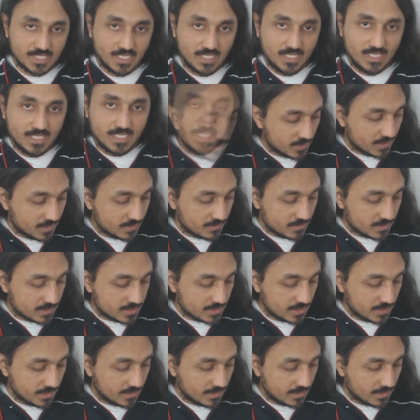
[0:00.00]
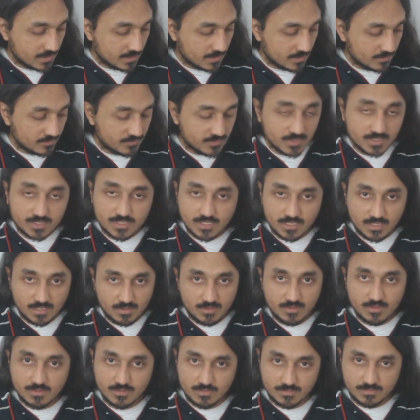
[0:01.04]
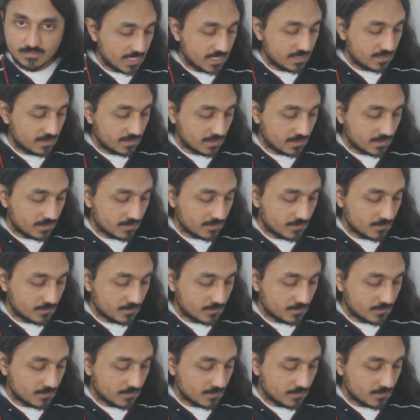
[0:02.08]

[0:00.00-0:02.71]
If you're interested in furthering your playing,